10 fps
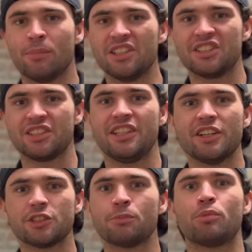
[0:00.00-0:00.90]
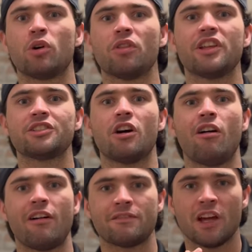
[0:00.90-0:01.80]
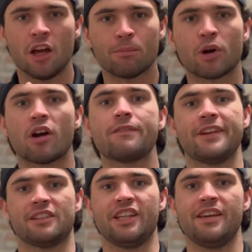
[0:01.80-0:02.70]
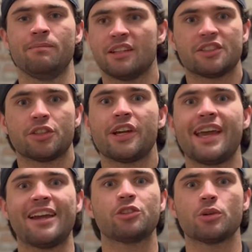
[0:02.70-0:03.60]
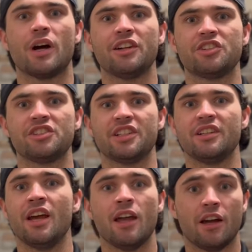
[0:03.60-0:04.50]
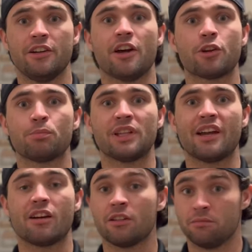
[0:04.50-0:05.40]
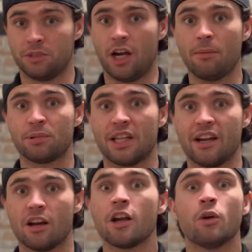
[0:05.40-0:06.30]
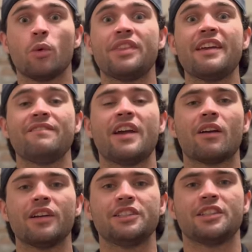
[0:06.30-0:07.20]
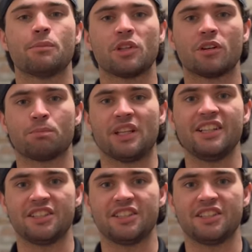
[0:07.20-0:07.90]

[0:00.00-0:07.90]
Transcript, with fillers: but skill to pull this off perfectly. Let's look at Andrew Hutchinson, another player, top player, with a very similar play